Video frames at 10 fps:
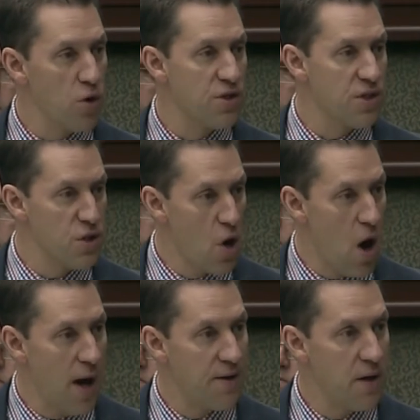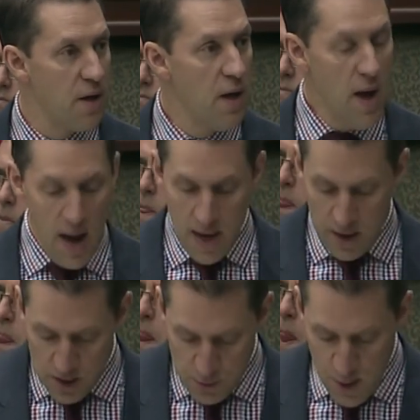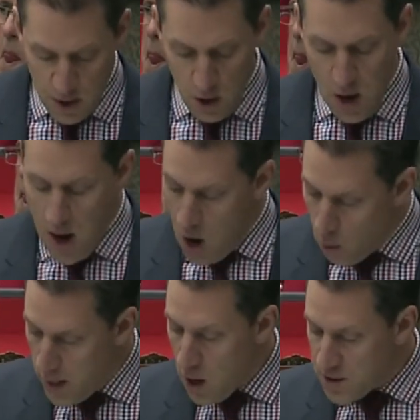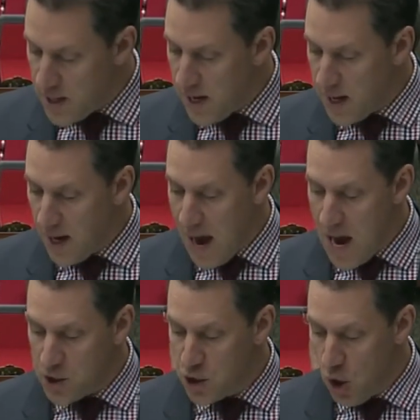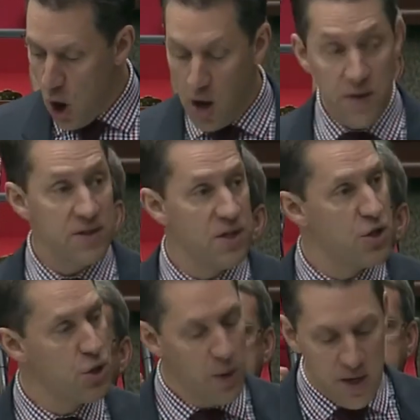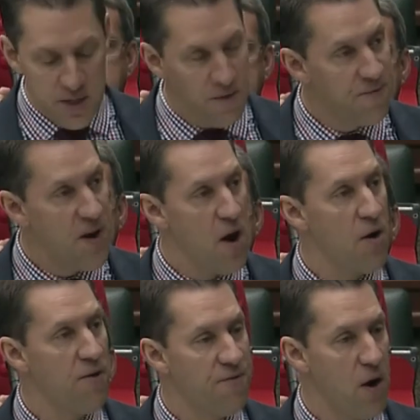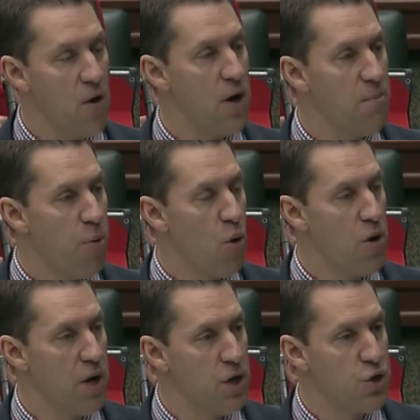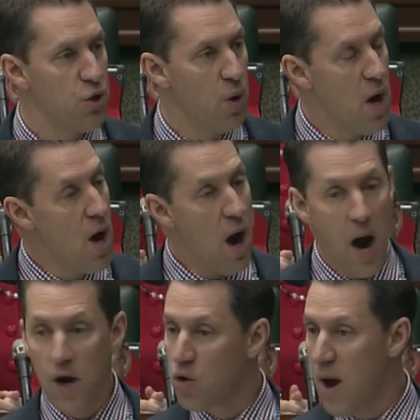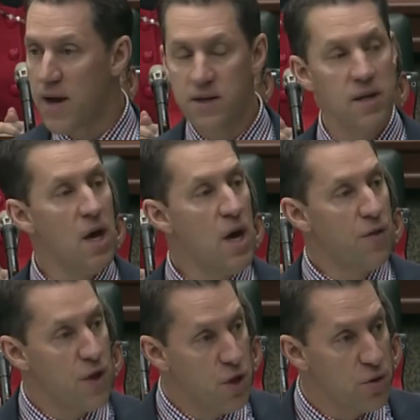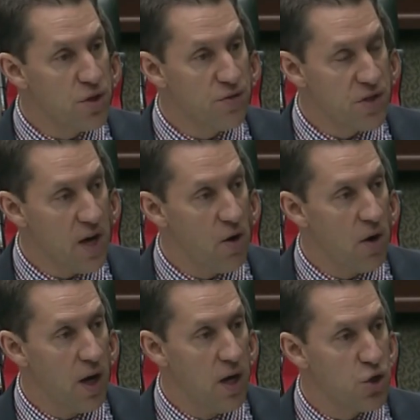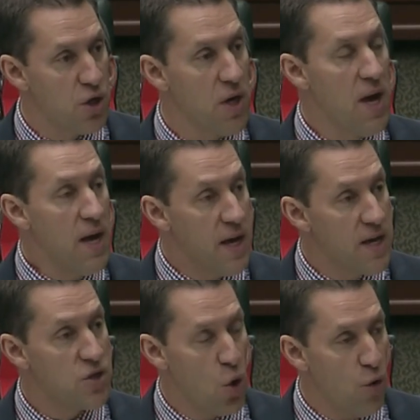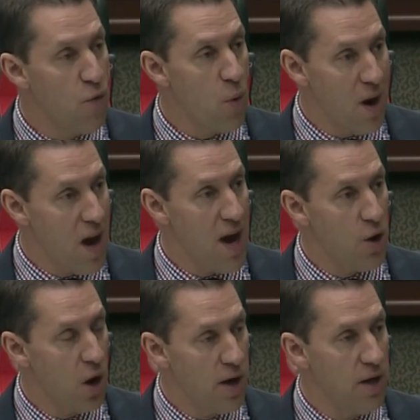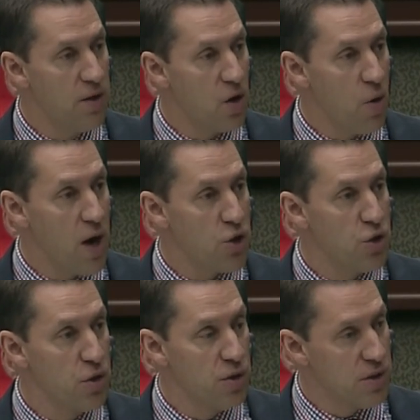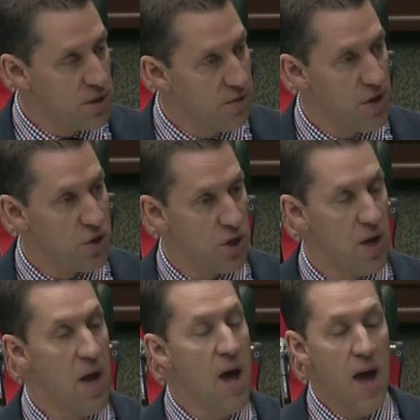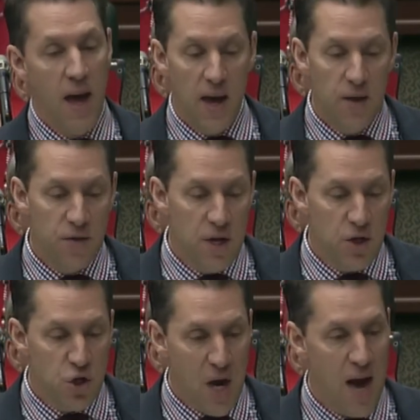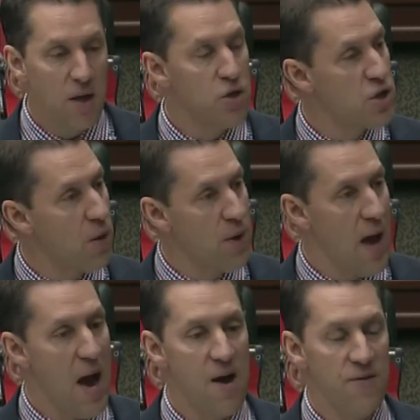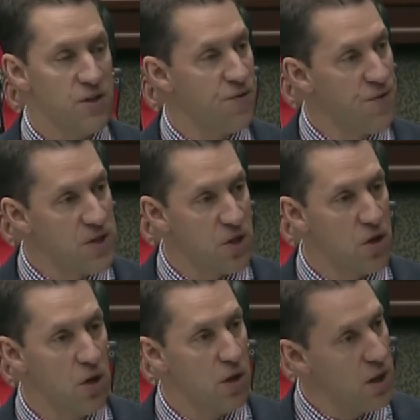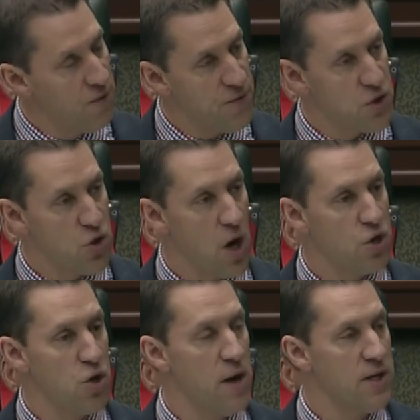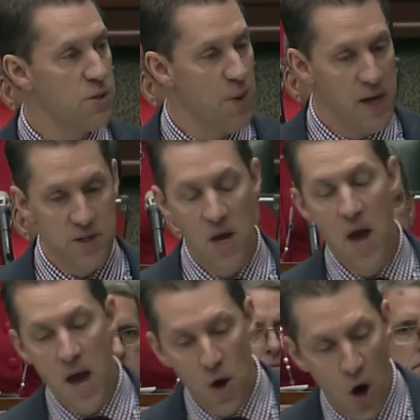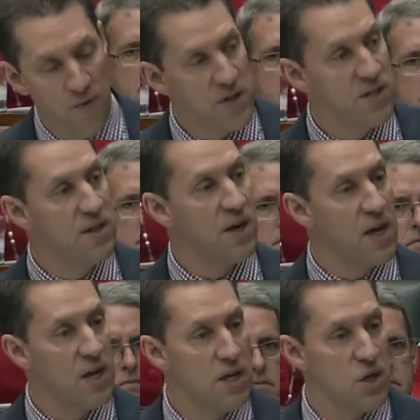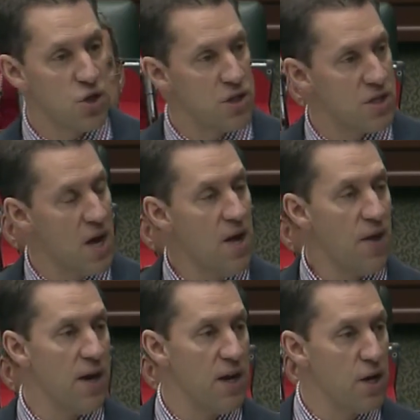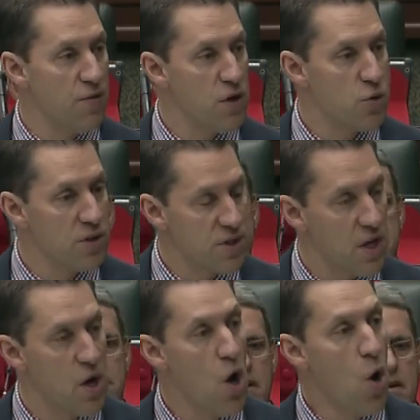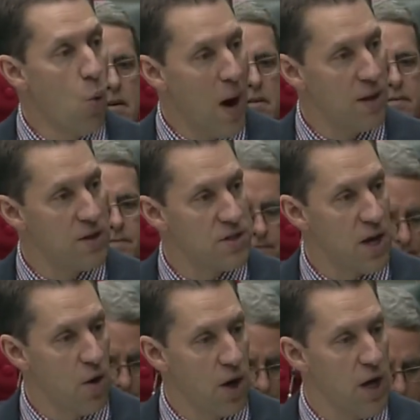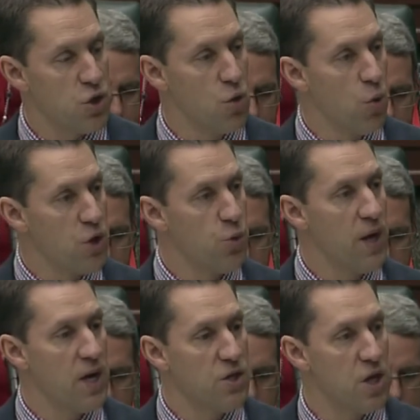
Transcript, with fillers: Of course it's not. And Speaker, we are taking action on this issue. It is a very, very important issue. Uh, granted, the use of segregation is over-relied on in the correctional division. And the challenge that we have is physical infrastructure and space, and obviously the conditions that an individual is in while in segregation, which we